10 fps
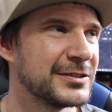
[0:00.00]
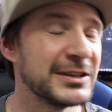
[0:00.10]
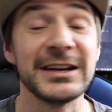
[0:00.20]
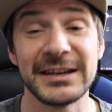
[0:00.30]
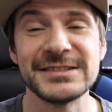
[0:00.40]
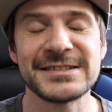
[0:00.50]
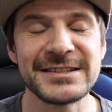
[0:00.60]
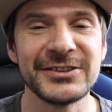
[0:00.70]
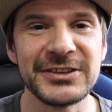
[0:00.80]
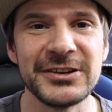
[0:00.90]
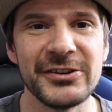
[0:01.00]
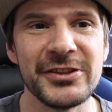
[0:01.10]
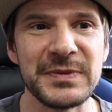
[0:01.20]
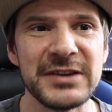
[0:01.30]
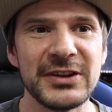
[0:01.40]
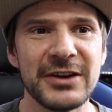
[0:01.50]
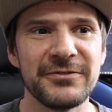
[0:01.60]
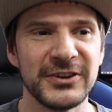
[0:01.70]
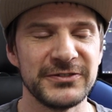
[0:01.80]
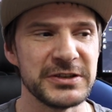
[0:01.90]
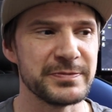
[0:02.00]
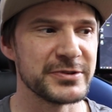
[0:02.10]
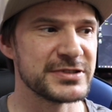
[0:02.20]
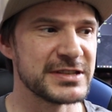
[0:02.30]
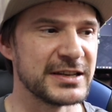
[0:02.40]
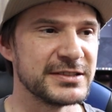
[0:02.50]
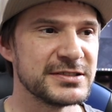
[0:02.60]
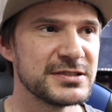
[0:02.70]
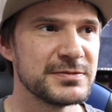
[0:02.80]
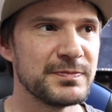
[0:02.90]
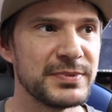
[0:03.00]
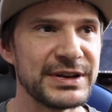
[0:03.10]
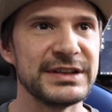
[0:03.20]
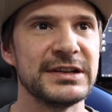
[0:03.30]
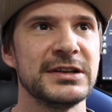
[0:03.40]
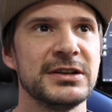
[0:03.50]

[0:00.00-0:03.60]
And I can still hear them even at 50%, but